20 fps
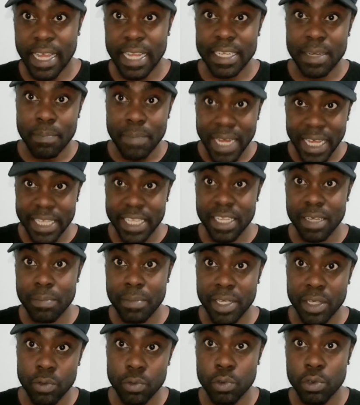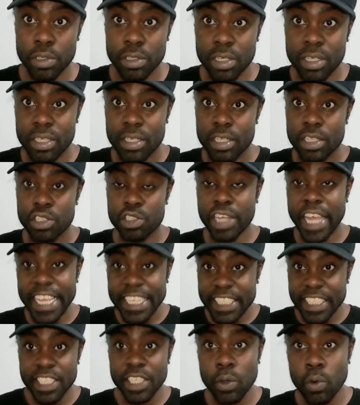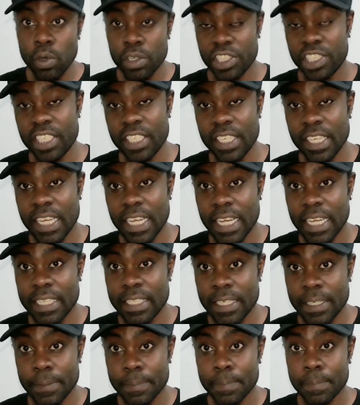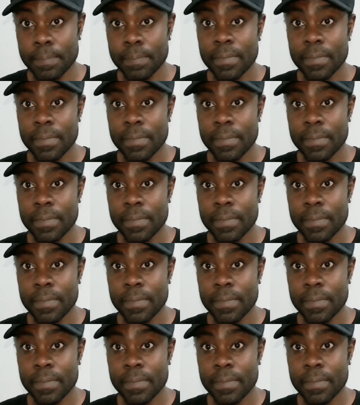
at the Black Hill Main Road, trying to negotiate the corner,